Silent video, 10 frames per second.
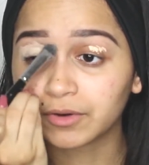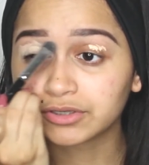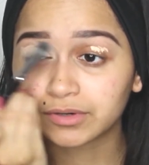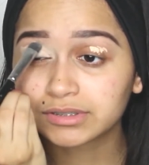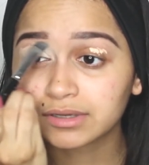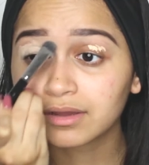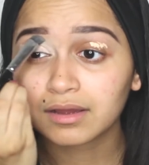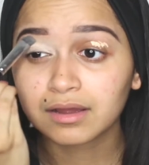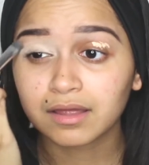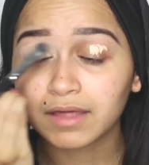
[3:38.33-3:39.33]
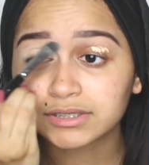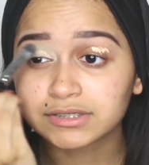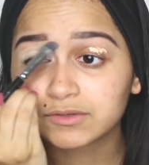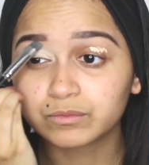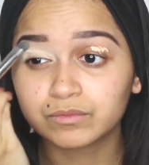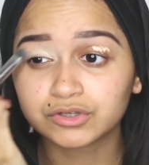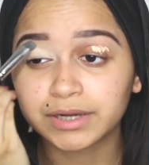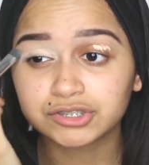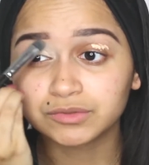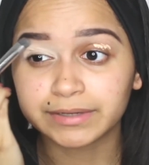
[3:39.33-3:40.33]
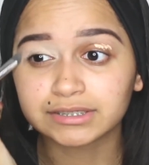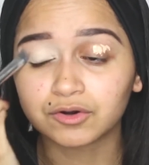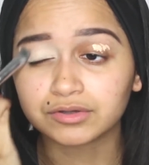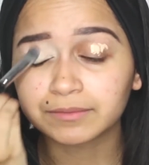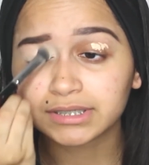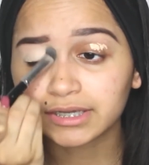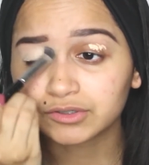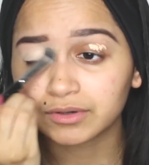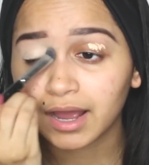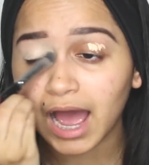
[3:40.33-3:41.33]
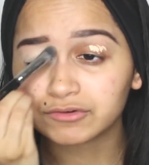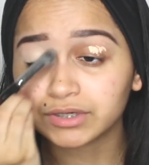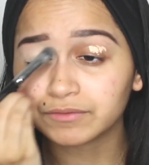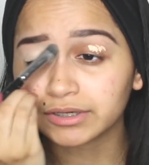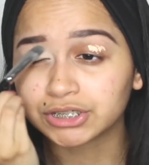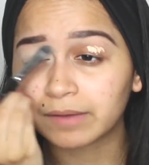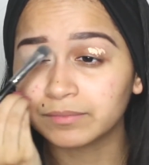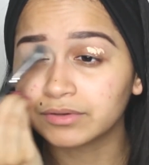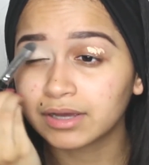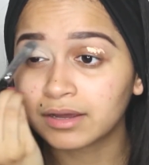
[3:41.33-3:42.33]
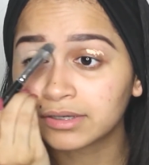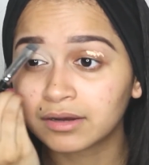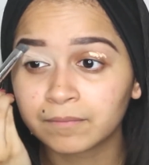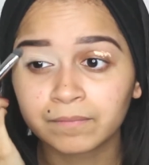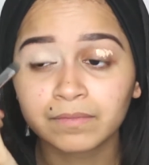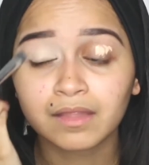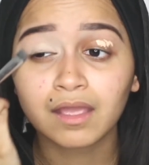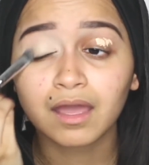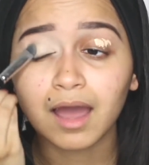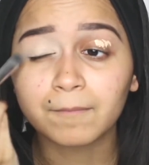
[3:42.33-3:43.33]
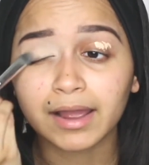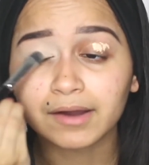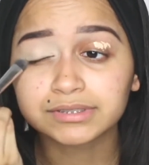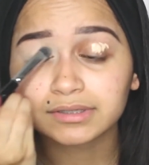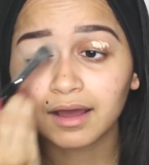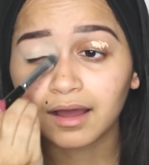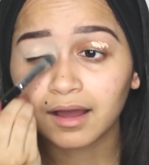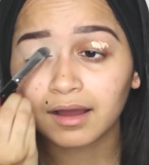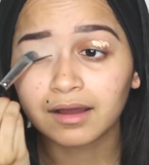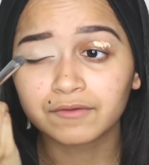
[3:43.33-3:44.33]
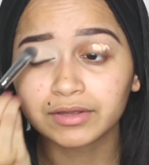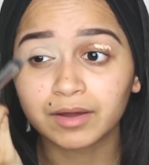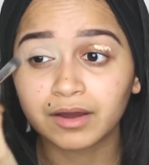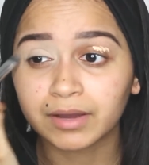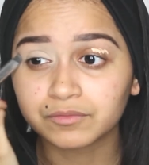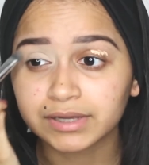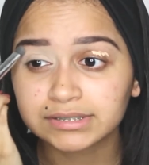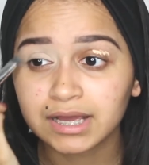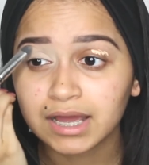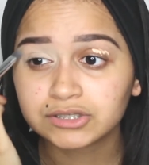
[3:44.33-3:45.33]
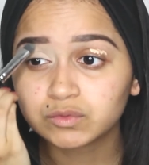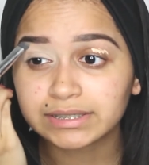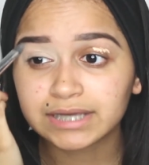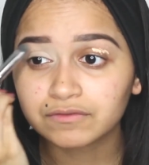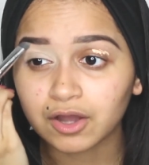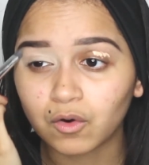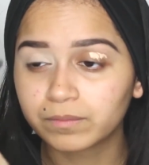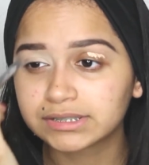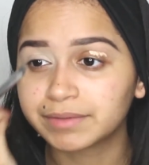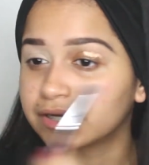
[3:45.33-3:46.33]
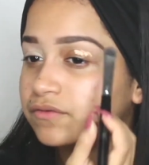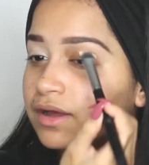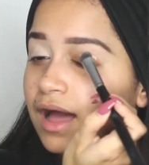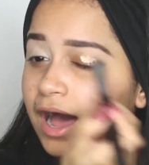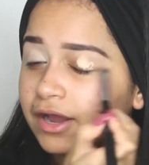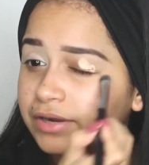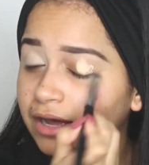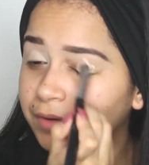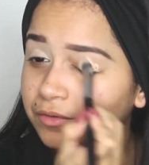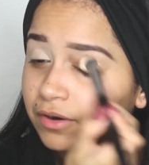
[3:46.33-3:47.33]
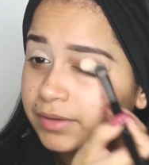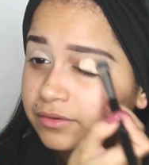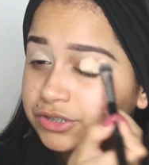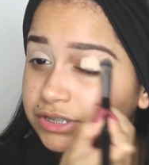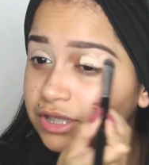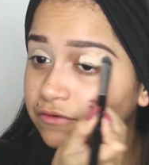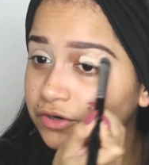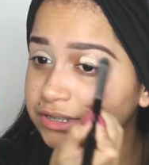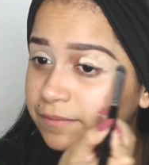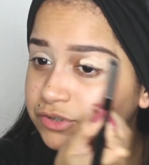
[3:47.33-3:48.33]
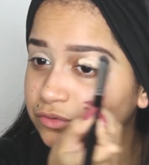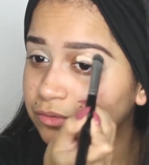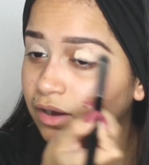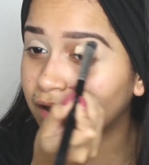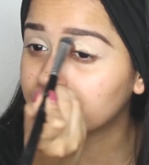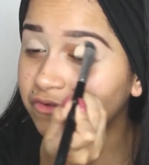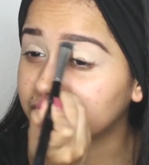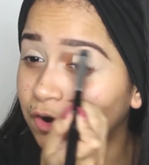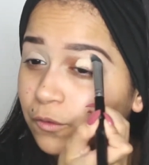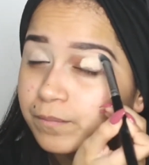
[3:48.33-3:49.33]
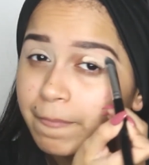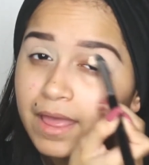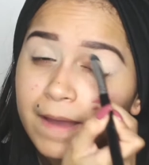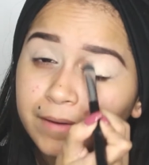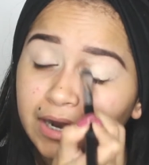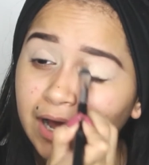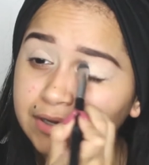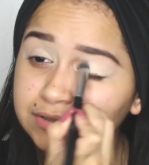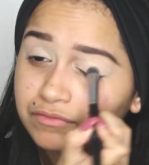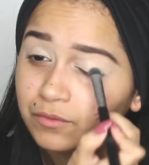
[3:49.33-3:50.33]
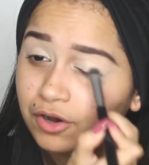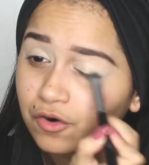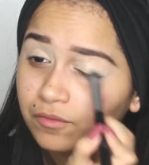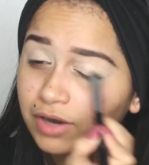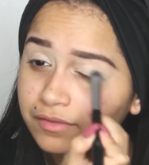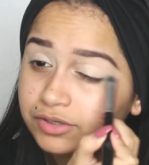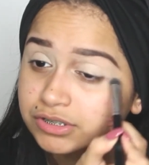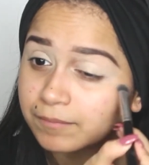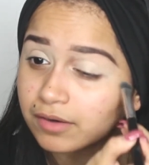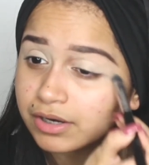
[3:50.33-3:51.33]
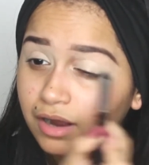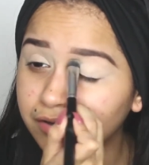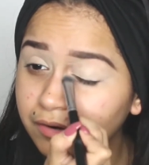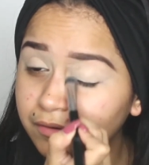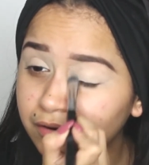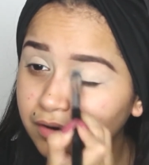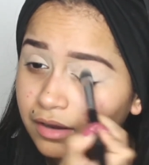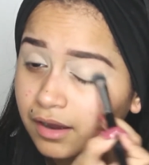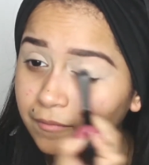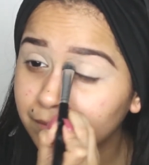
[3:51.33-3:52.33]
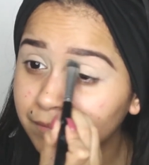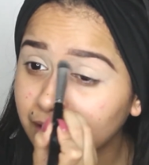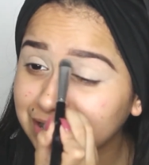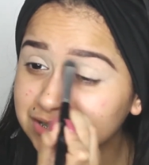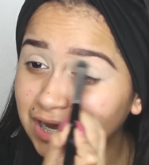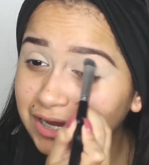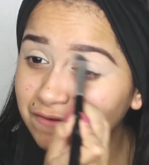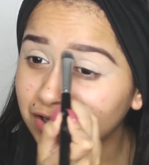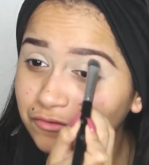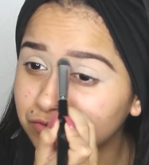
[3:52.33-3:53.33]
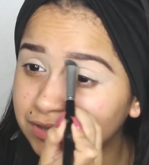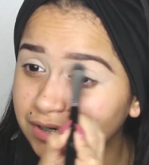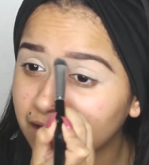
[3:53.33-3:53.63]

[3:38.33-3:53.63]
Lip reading: I definitely want a house, and I definitely want to have a bunch of rooms and have a place for my clothes and my shoes and my bags, and have a huge bathroom and a basement and